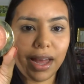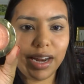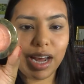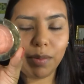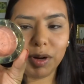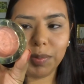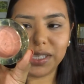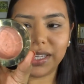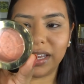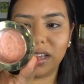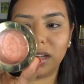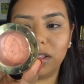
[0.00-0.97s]
Now I'm going to be
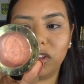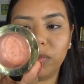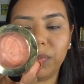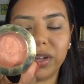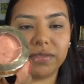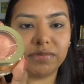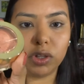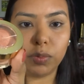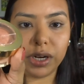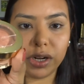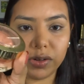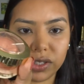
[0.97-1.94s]
taking a little bit of
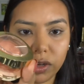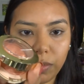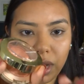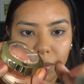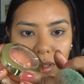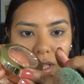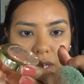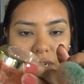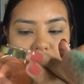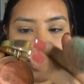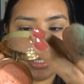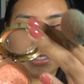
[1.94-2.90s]
Luminoso by
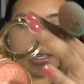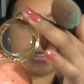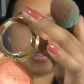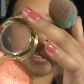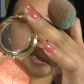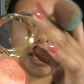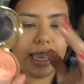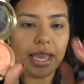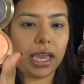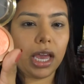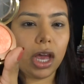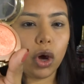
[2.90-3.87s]
Milani. This is
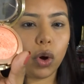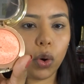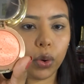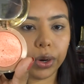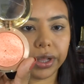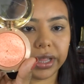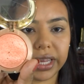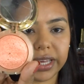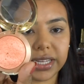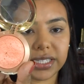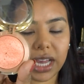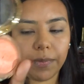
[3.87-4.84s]
a
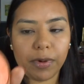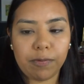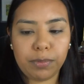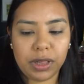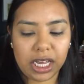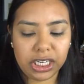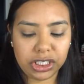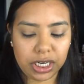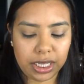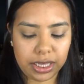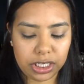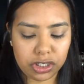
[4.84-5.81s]
corally type of blush,
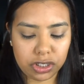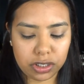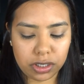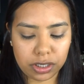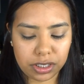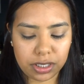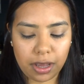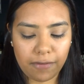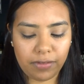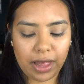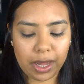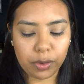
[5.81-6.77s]
and this just looks
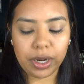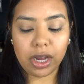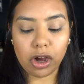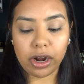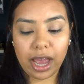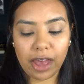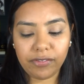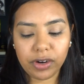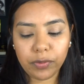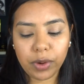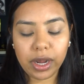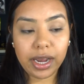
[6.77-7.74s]
flattering on
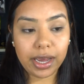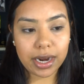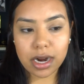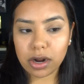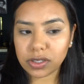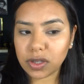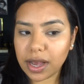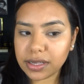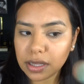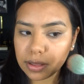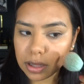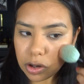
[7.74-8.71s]
everyone. And it also has
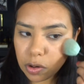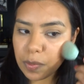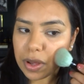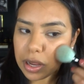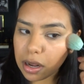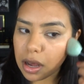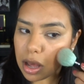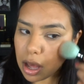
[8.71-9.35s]
a little bit